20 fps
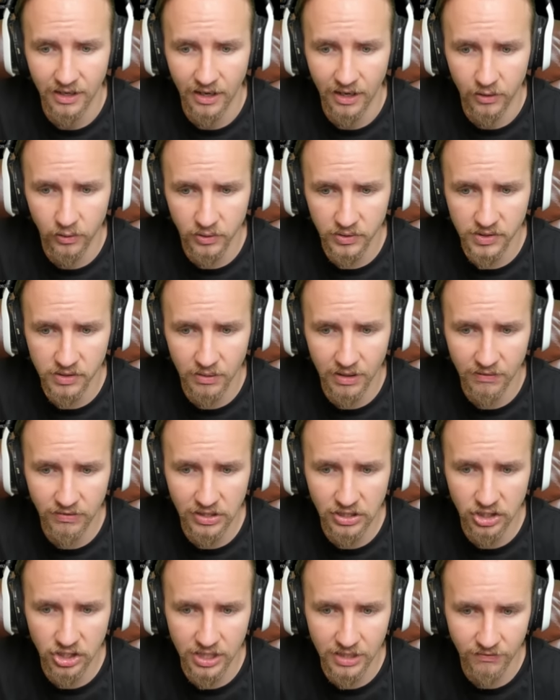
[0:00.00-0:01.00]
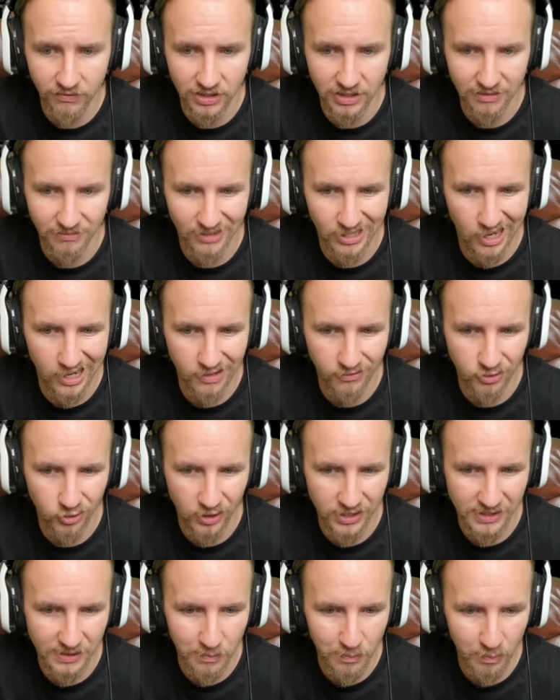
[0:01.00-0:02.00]
And also, if the chieftain kind of
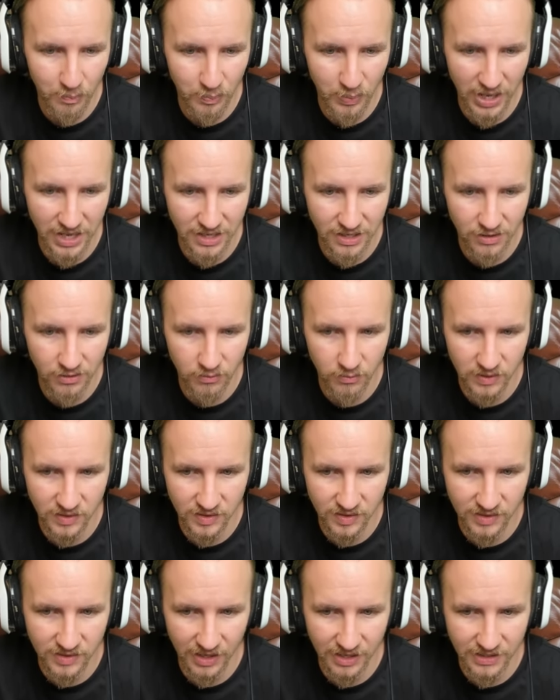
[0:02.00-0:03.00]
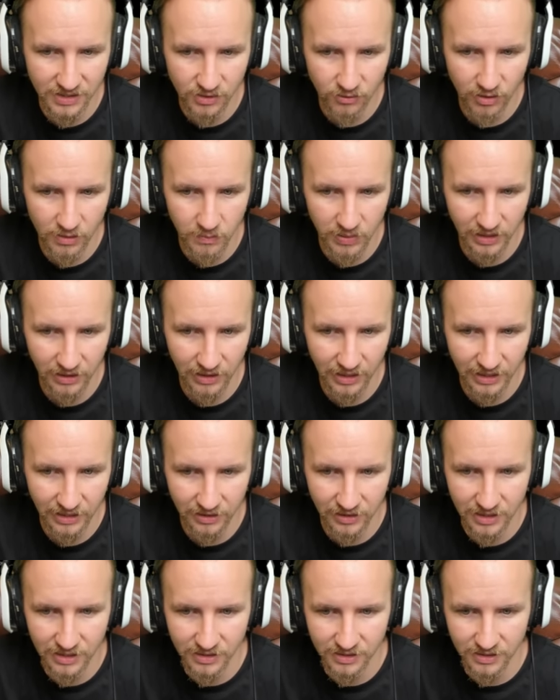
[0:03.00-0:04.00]
tries to bait you with side scraping like
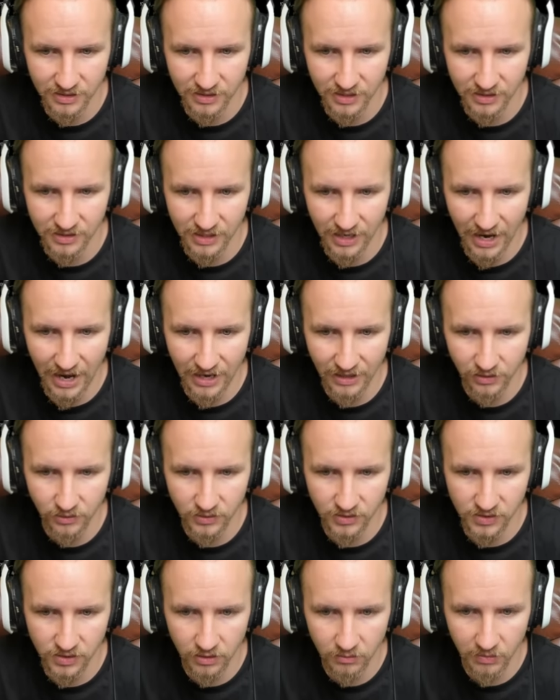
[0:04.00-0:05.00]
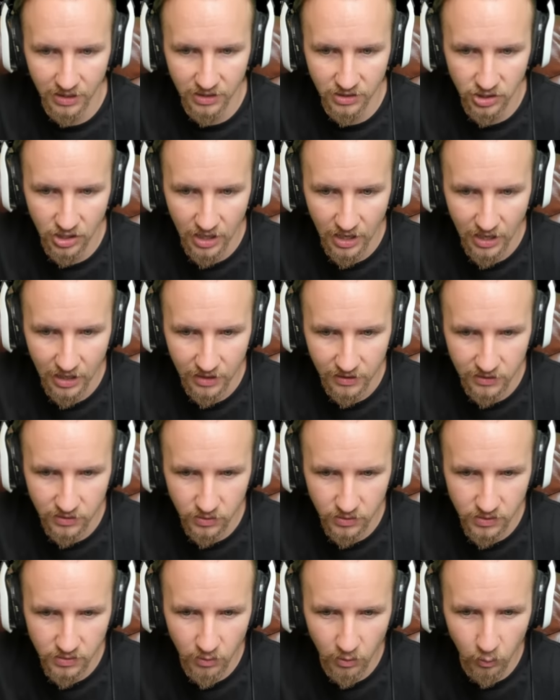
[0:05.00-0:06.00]
this and doesn't angle so much, there's
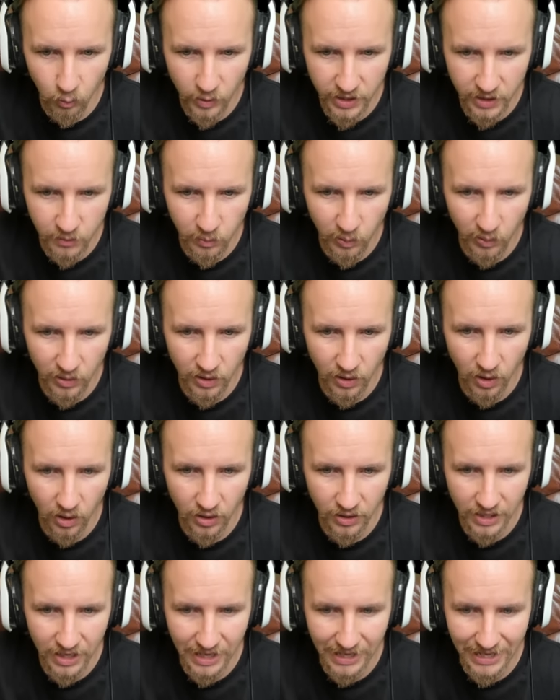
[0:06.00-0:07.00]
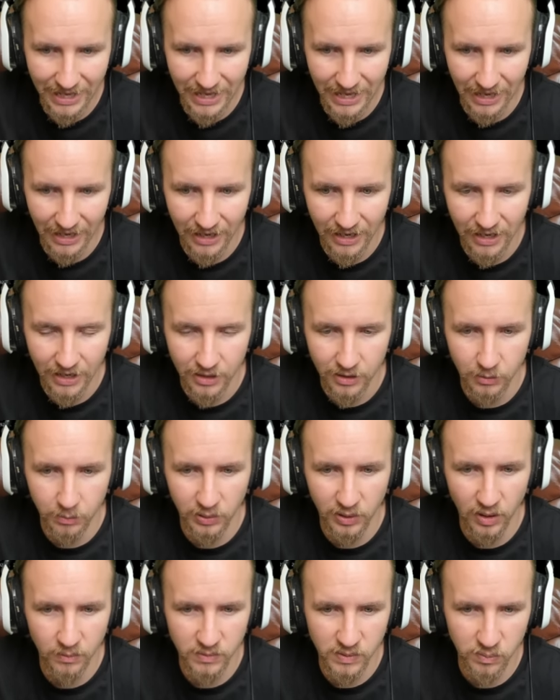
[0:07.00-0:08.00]
also a weak point on here that
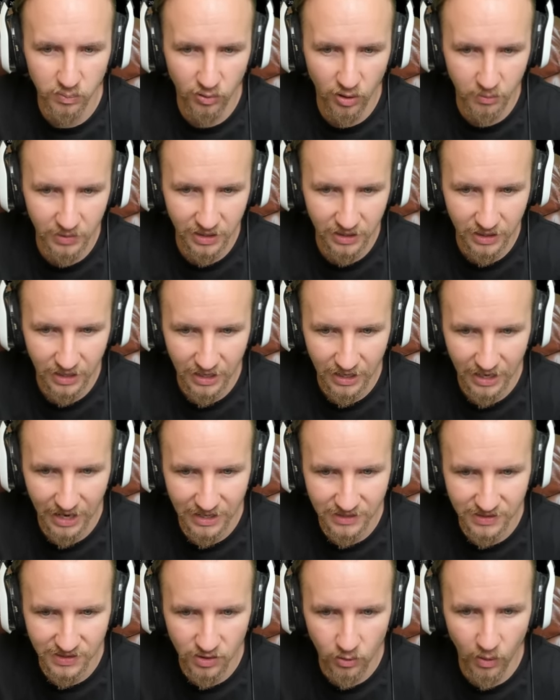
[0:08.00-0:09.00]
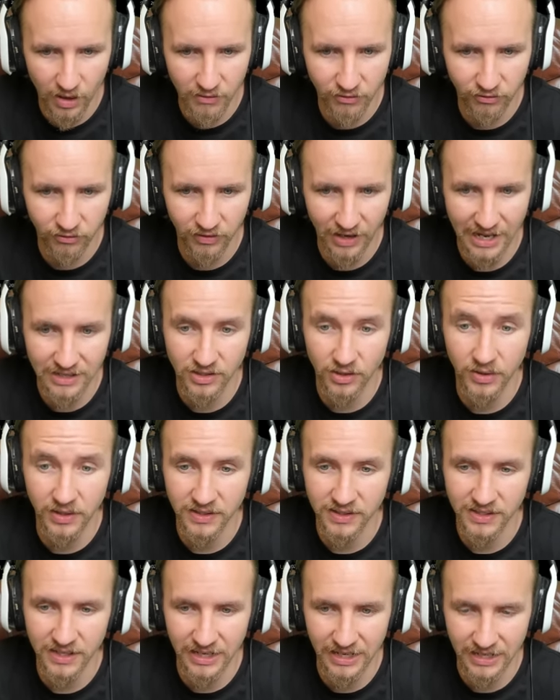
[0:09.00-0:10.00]
becomes prominent as it's quite flat on the
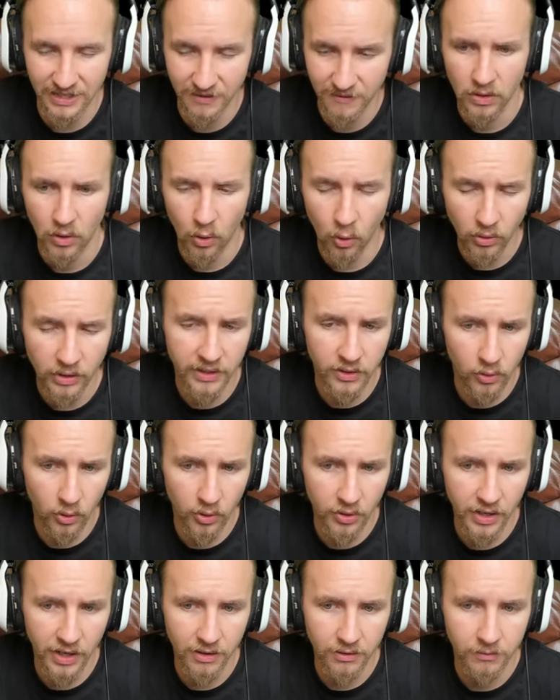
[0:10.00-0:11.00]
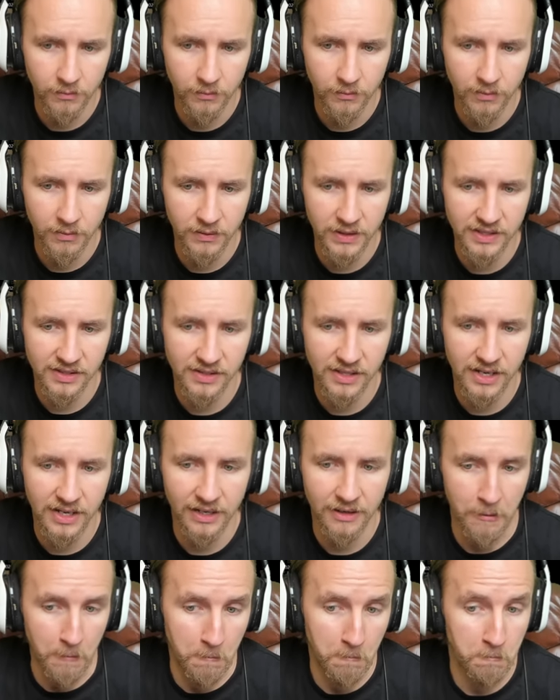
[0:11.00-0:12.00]
side. All in all though, this
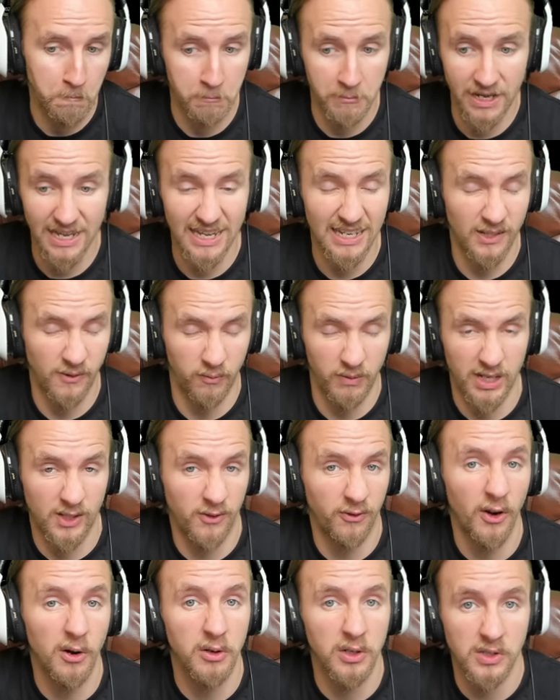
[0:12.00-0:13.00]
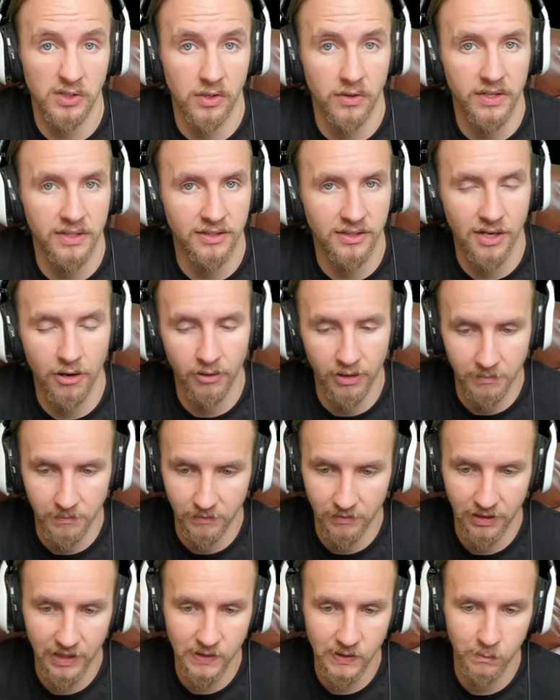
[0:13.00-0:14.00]
thing it's it's focused on the turret,
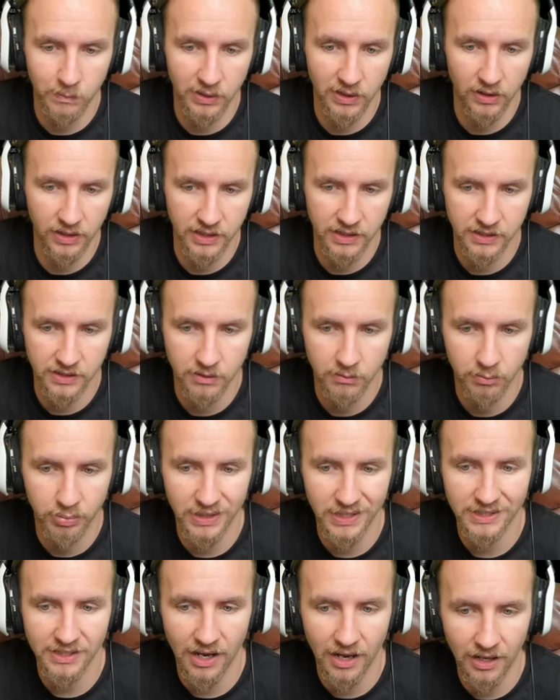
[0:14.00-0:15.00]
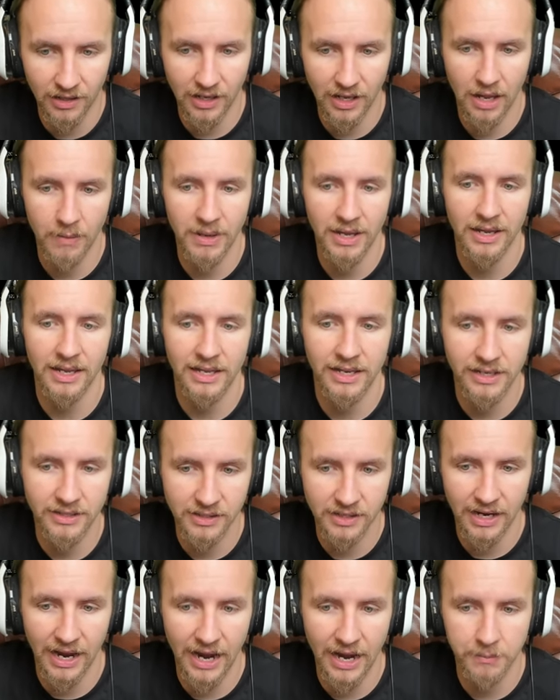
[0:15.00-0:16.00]
let's be honest, but its hull armor
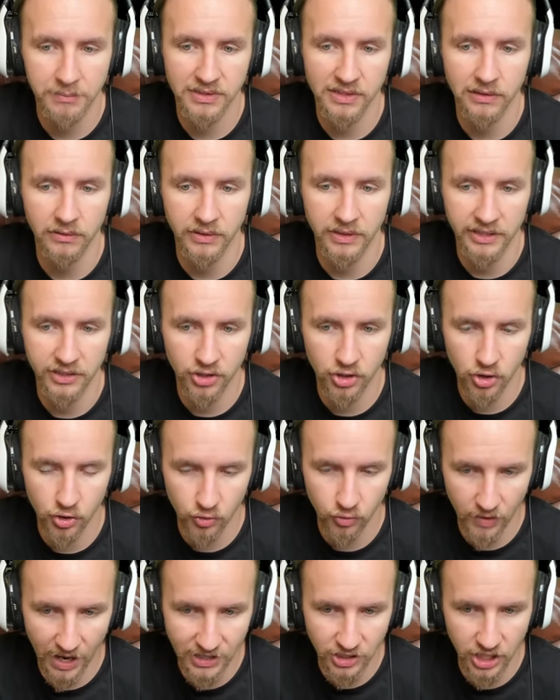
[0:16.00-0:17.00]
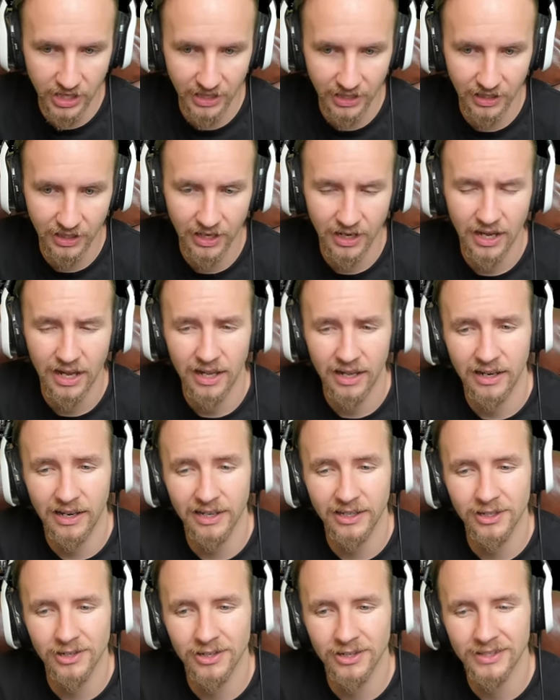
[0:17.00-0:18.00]
isn't absolutely tragic
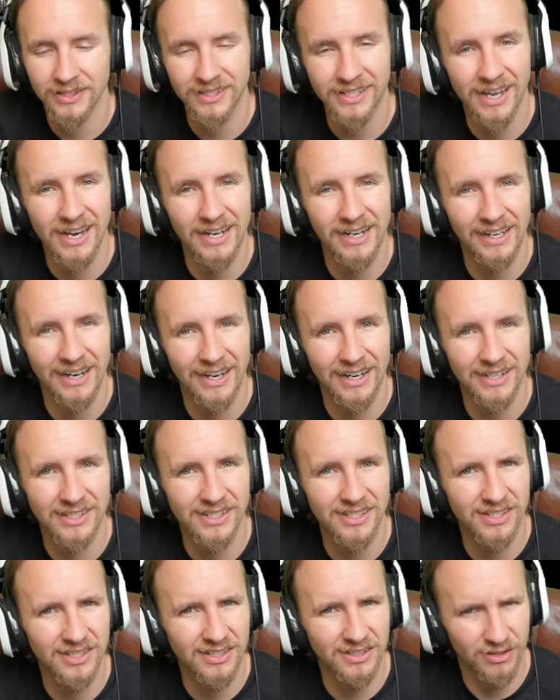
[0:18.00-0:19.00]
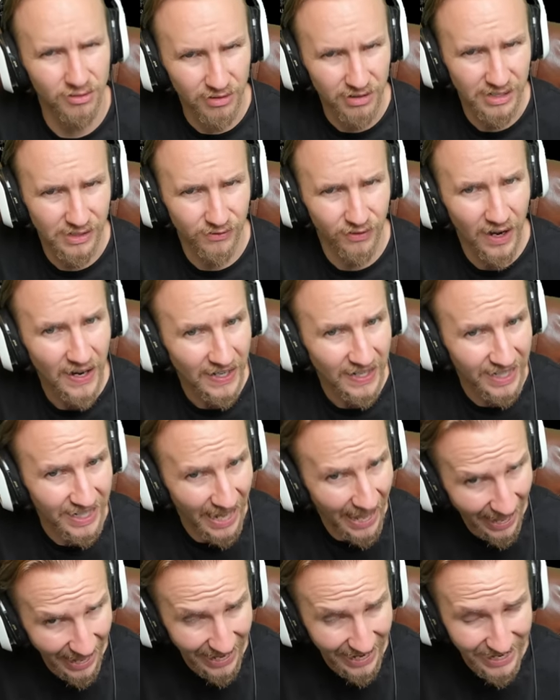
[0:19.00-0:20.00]
like on say a Stridsvagn
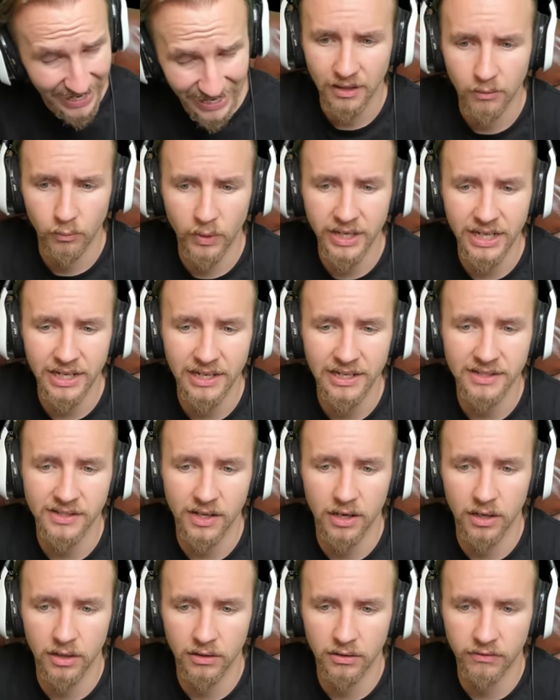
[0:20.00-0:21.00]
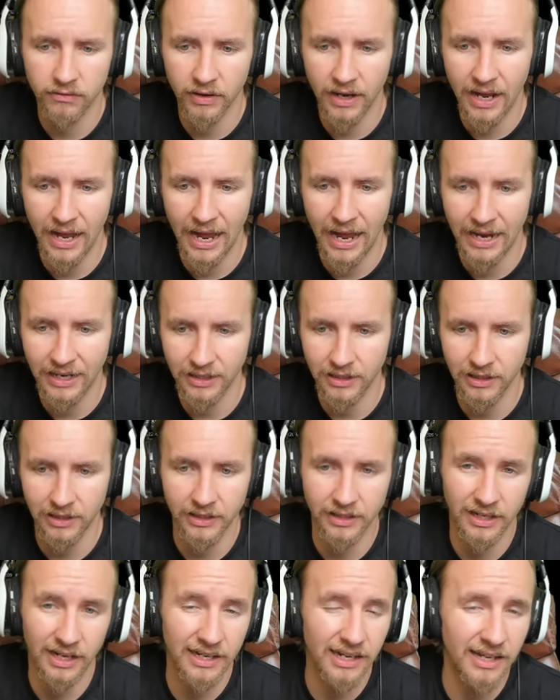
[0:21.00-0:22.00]
K when it is over
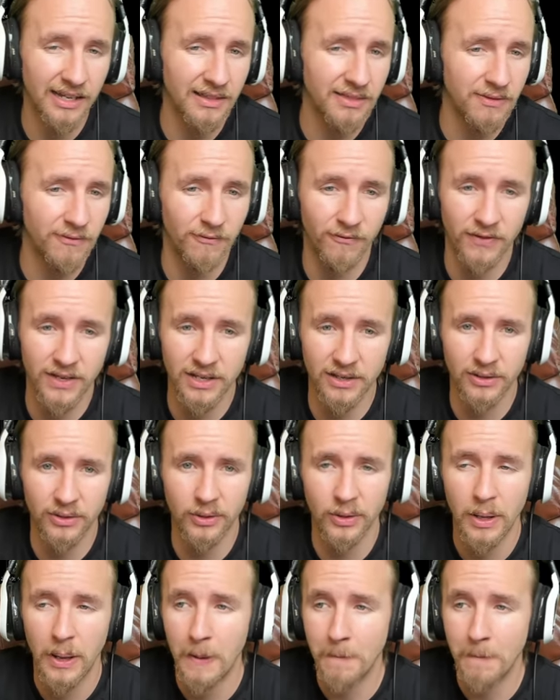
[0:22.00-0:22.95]
angling. And I feel